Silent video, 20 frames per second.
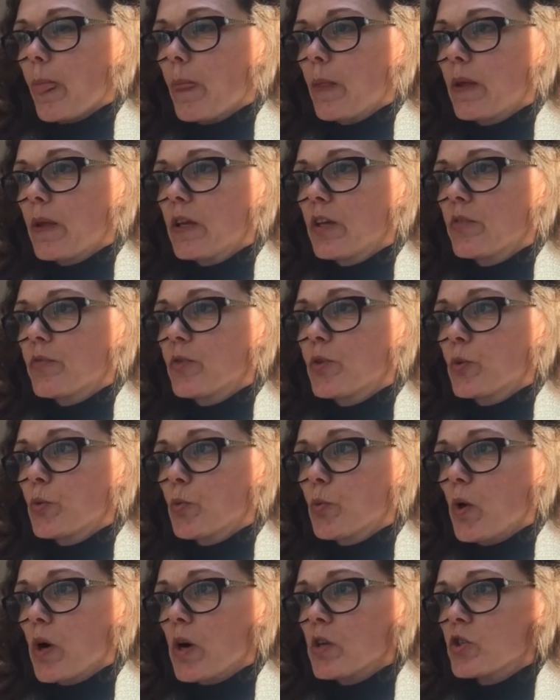If you
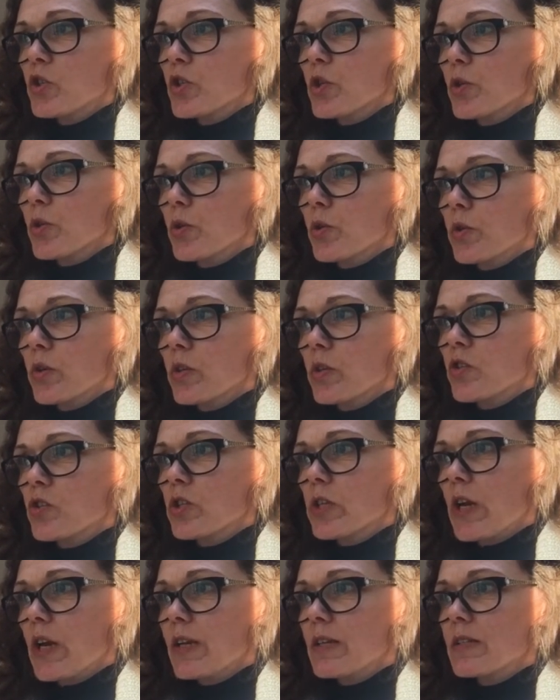want to, you can
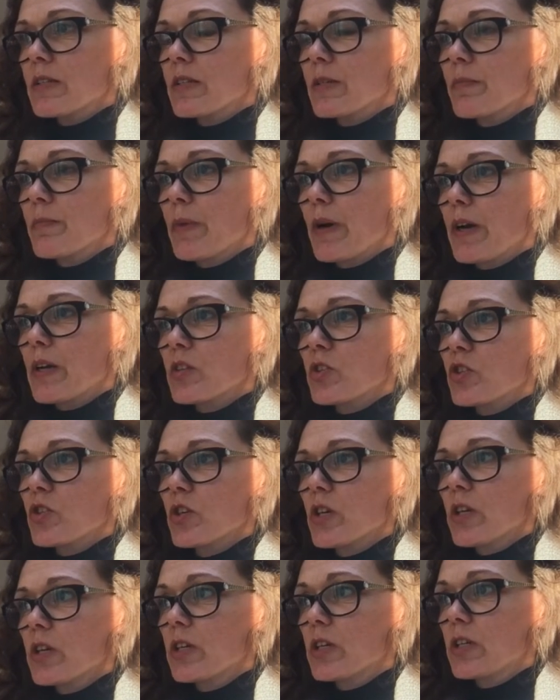chant the
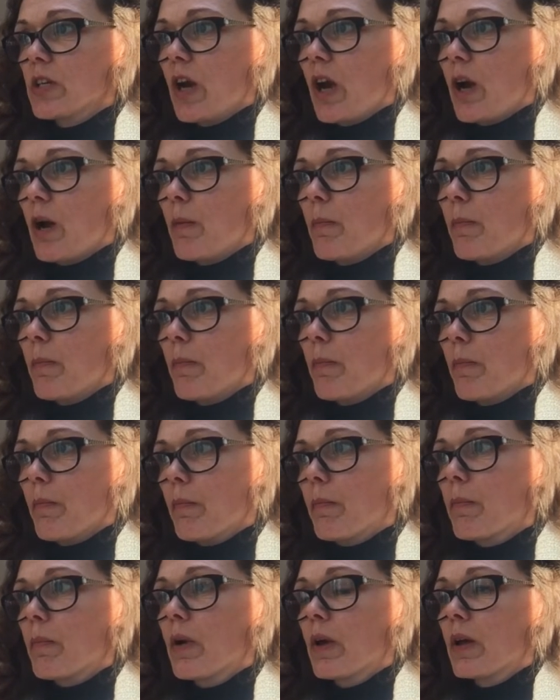mantra
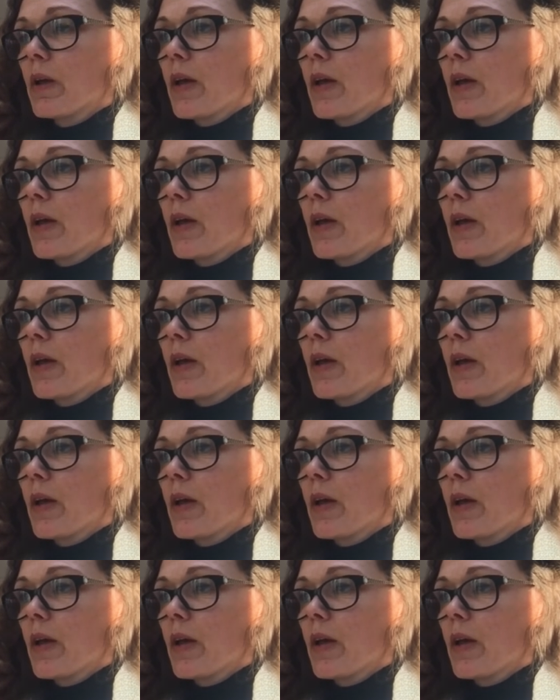Yam.